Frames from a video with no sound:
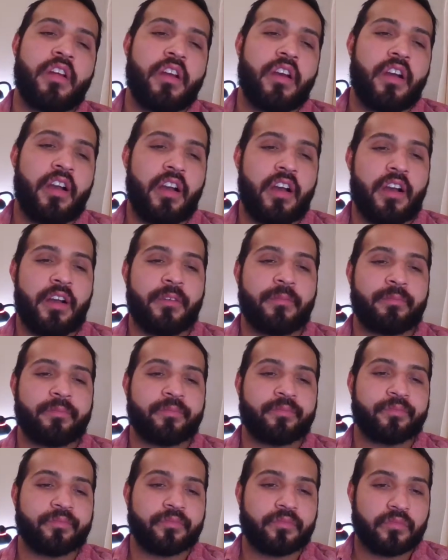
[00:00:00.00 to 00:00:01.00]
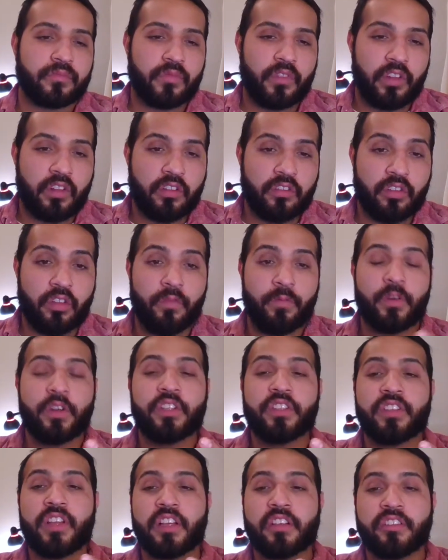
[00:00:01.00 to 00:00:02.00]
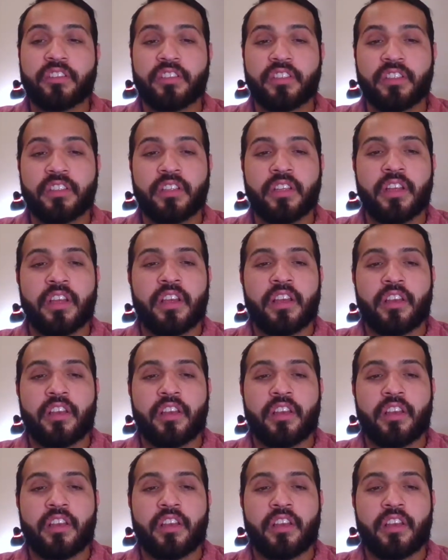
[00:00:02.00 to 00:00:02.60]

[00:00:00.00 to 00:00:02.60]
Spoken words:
So the first section